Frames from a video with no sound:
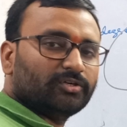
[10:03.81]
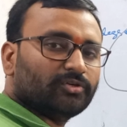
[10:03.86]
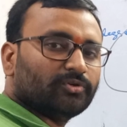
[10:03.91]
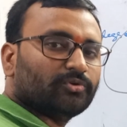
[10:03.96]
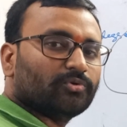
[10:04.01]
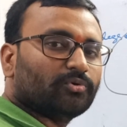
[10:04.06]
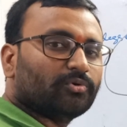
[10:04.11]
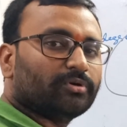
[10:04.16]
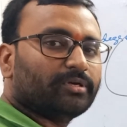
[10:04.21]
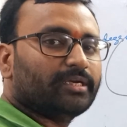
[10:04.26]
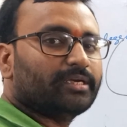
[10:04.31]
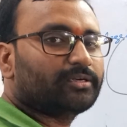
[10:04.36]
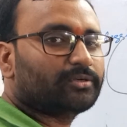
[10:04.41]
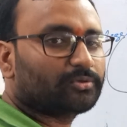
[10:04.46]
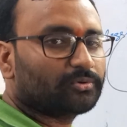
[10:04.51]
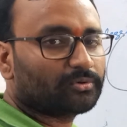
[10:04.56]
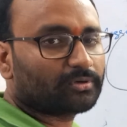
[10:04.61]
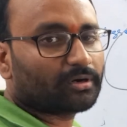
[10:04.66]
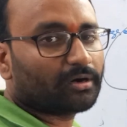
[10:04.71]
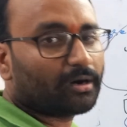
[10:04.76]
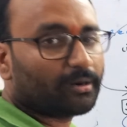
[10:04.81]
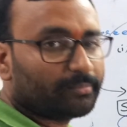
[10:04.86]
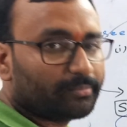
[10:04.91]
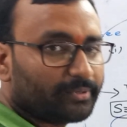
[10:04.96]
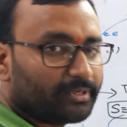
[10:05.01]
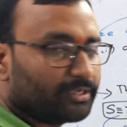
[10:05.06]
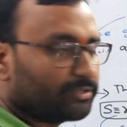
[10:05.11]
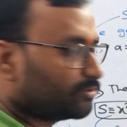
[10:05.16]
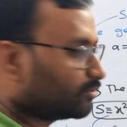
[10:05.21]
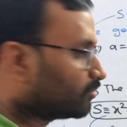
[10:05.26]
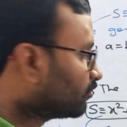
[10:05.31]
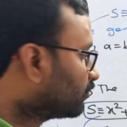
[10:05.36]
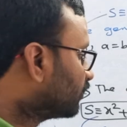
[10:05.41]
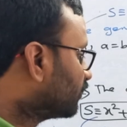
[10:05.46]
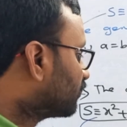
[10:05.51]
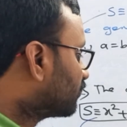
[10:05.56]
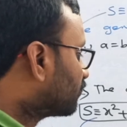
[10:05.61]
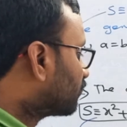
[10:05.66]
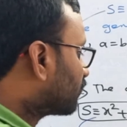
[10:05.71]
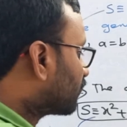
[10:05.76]
You no need to copy, you no
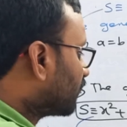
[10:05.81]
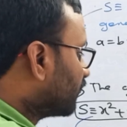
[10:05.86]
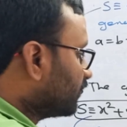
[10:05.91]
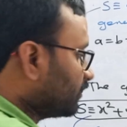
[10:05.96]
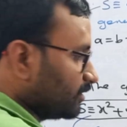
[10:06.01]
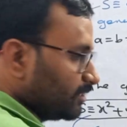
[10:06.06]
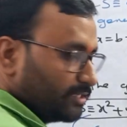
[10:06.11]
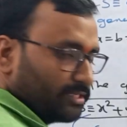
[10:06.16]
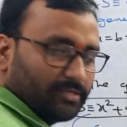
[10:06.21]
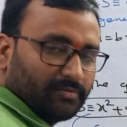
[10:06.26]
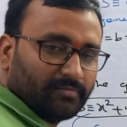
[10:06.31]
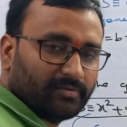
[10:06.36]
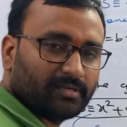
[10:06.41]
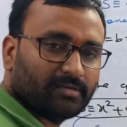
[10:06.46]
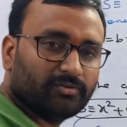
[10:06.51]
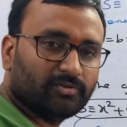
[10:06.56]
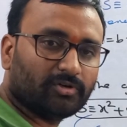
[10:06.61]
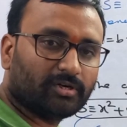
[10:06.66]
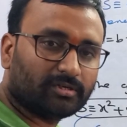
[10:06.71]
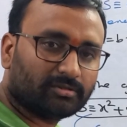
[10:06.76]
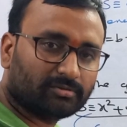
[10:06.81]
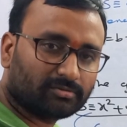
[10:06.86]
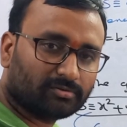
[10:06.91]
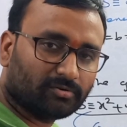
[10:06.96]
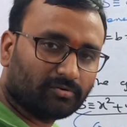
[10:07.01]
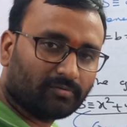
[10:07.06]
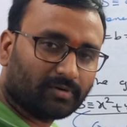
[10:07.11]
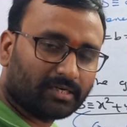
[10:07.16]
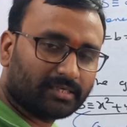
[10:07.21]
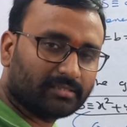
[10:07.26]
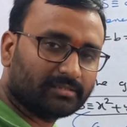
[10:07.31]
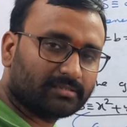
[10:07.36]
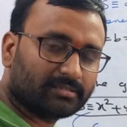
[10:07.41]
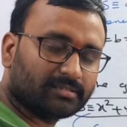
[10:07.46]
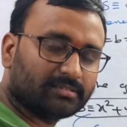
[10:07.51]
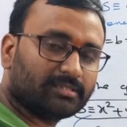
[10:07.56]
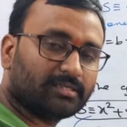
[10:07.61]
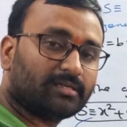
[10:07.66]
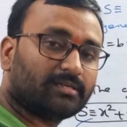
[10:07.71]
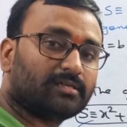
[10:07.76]
need to write anywhere. You have to know what is
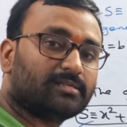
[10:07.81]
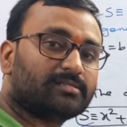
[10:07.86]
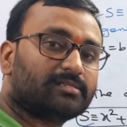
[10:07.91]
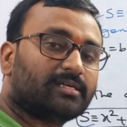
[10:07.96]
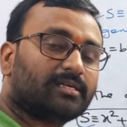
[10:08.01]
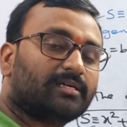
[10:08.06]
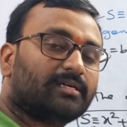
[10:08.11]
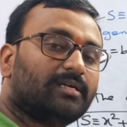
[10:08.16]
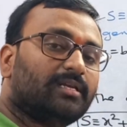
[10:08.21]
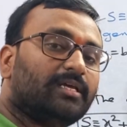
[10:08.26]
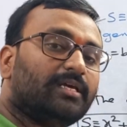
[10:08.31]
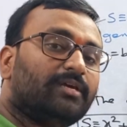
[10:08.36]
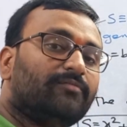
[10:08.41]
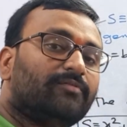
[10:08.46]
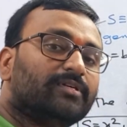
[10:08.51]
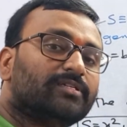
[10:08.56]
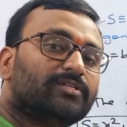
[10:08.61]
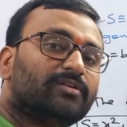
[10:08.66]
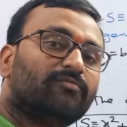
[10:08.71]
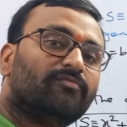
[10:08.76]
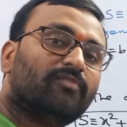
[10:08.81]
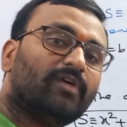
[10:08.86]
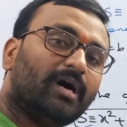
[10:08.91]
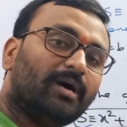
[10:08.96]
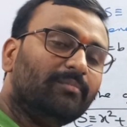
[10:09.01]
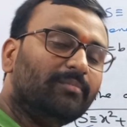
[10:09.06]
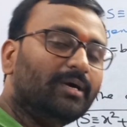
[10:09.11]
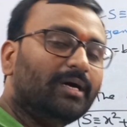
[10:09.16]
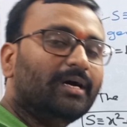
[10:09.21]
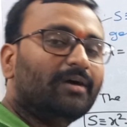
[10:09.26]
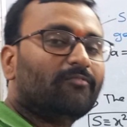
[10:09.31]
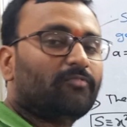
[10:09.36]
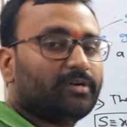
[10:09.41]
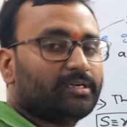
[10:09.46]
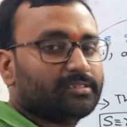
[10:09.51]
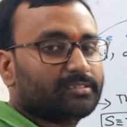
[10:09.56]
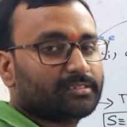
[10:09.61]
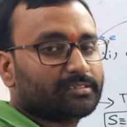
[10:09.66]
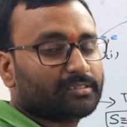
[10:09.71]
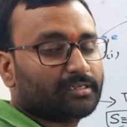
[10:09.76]
the general circle equation form,
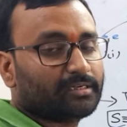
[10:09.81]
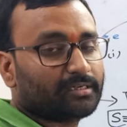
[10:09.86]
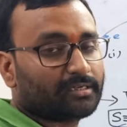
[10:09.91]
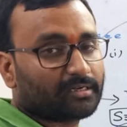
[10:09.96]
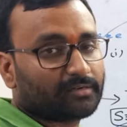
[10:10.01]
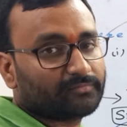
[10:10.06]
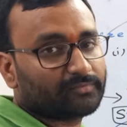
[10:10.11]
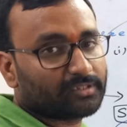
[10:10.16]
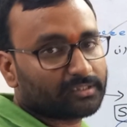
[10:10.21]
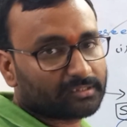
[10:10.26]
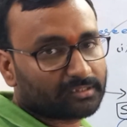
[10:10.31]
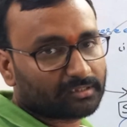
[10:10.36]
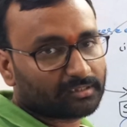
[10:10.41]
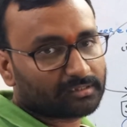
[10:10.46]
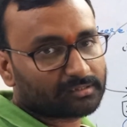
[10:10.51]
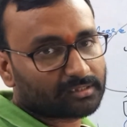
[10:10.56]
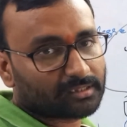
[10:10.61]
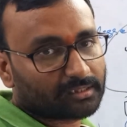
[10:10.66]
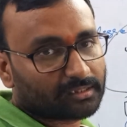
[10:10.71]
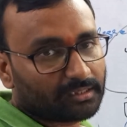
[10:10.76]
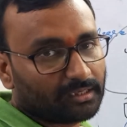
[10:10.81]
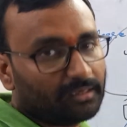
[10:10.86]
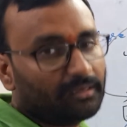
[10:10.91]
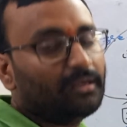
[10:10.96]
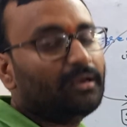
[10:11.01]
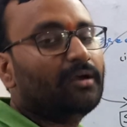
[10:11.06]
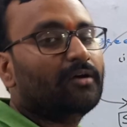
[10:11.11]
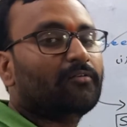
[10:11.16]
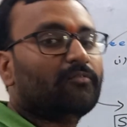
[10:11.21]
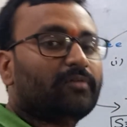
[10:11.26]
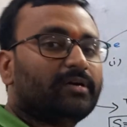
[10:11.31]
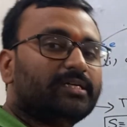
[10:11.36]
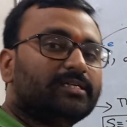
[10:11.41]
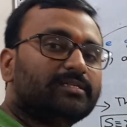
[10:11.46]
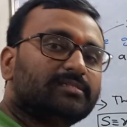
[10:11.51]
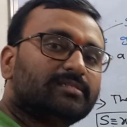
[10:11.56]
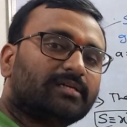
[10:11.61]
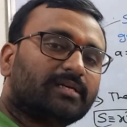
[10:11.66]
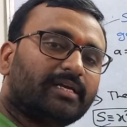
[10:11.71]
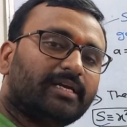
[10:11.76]
what is the center of the general circle, what
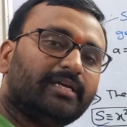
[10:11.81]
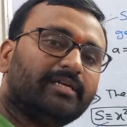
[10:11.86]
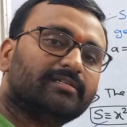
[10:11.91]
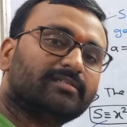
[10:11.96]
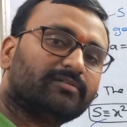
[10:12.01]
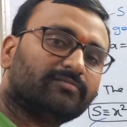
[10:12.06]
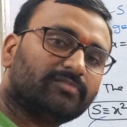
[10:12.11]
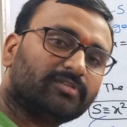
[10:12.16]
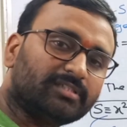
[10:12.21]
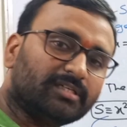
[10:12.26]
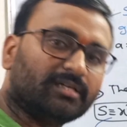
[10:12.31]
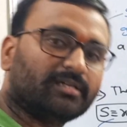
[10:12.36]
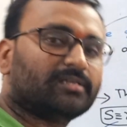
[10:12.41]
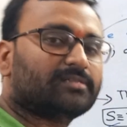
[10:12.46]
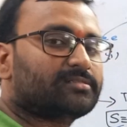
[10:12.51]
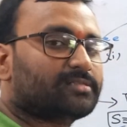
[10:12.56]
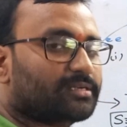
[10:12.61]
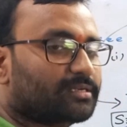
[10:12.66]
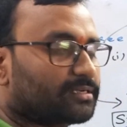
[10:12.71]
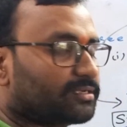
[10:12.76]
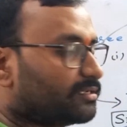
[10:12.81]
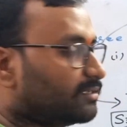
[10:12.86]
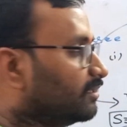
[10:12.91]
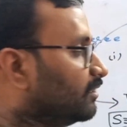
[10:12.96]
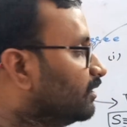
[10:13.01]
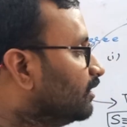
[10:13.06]
is the radius of the general circle.